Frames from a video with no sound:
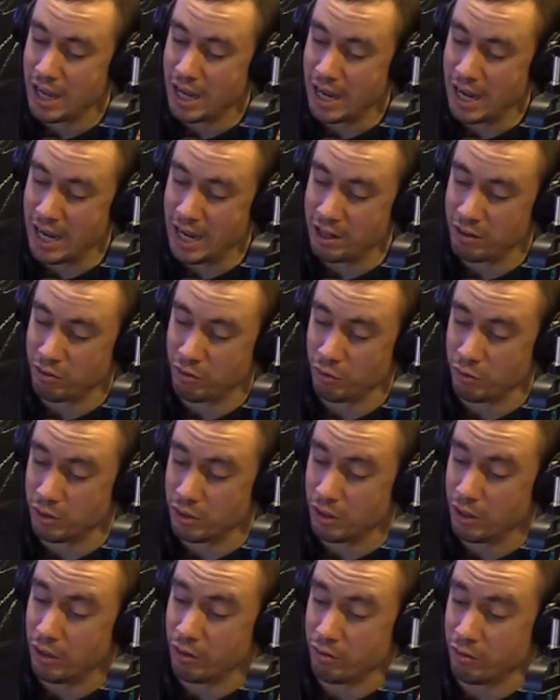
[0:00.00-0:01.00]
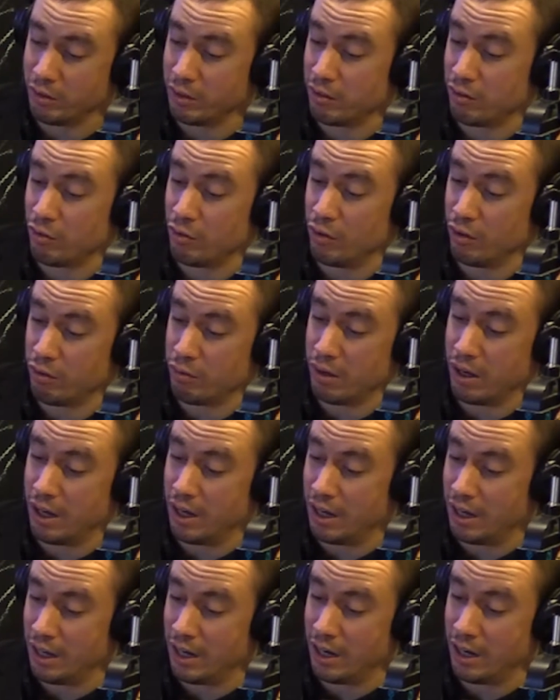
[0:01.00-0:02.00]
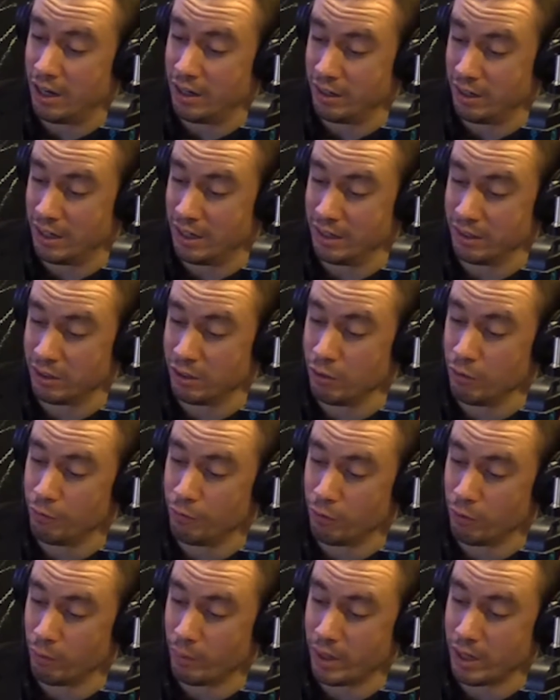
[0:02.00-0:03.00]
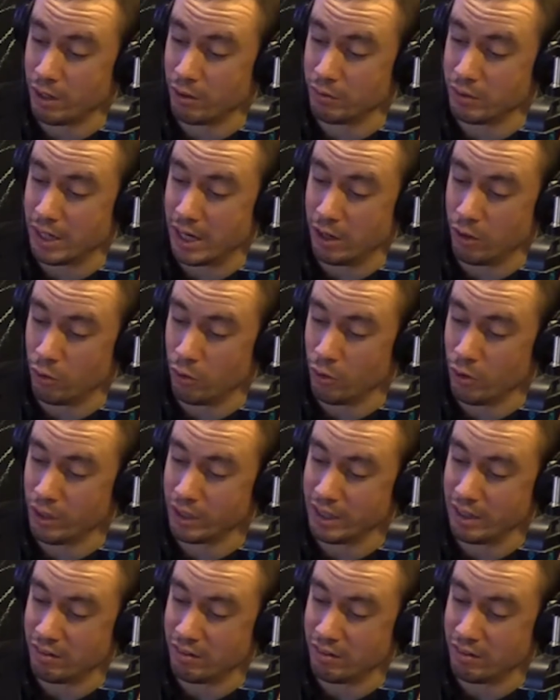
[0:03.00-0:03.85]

And so you can also listen to us on q4radio.org.